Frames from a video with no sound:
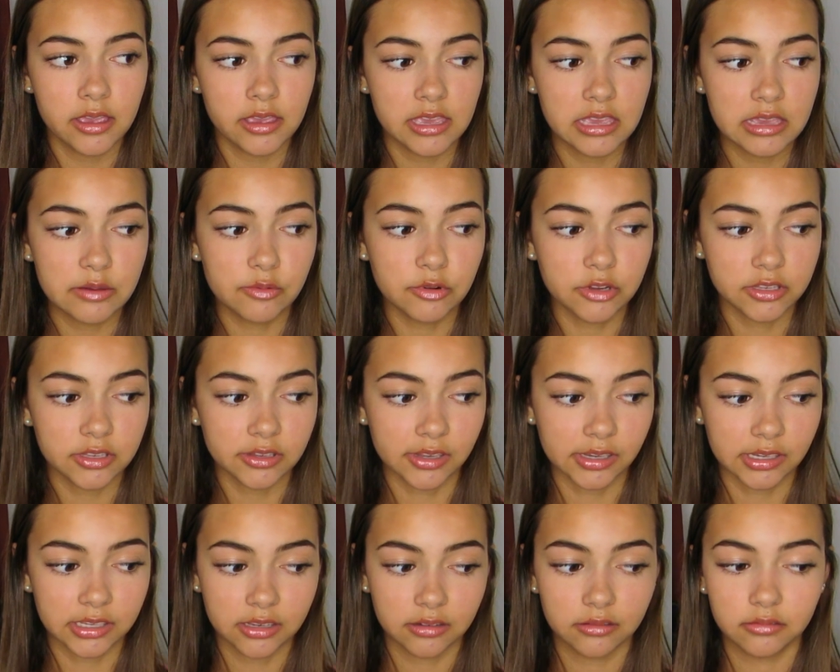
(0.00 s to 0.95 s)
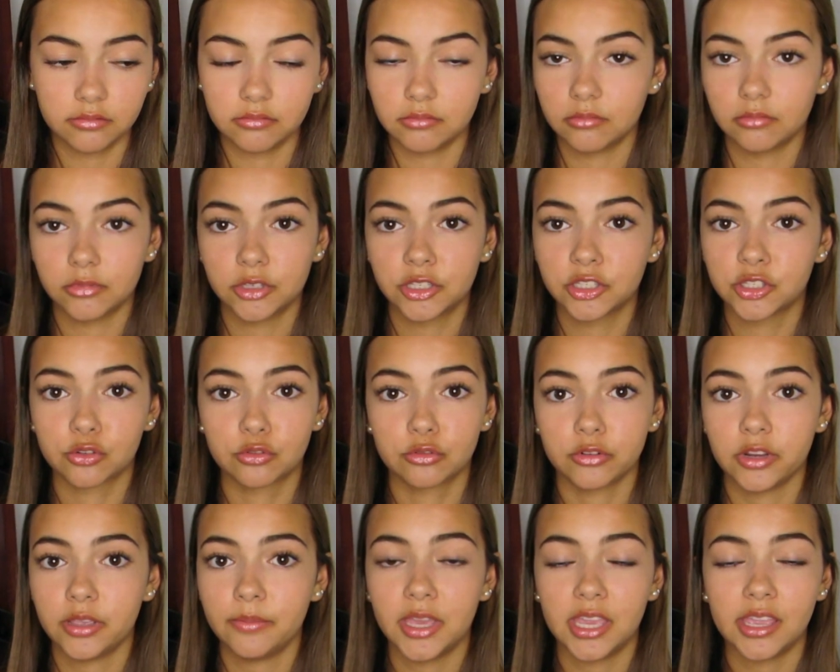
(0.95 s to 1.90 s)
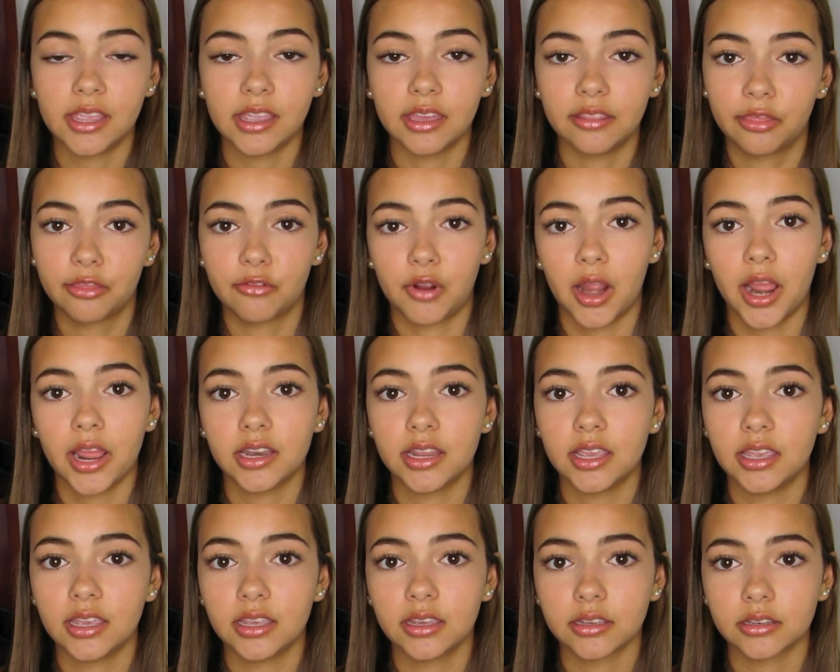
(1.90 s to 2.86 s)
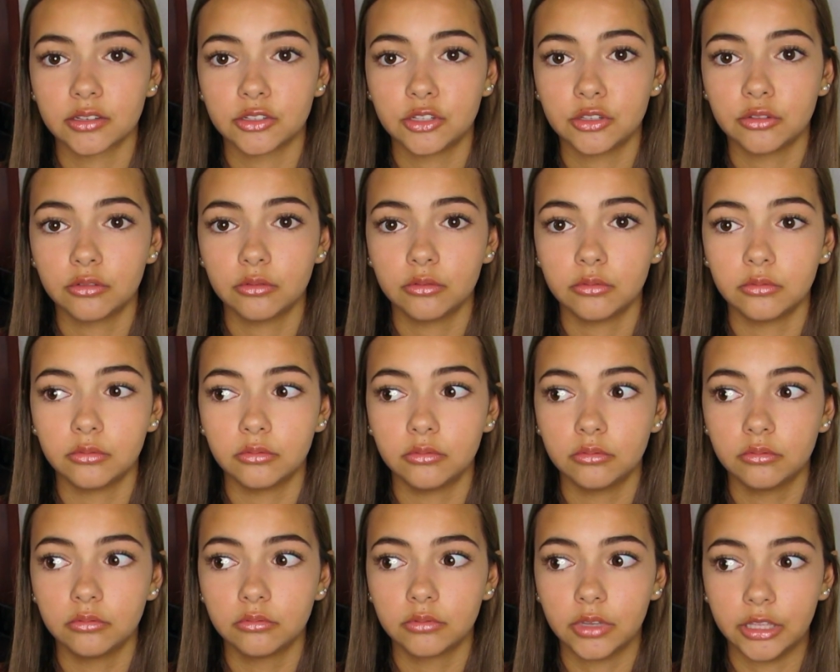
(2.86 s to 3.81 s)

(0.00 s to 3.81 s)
he was like screaming and threatening to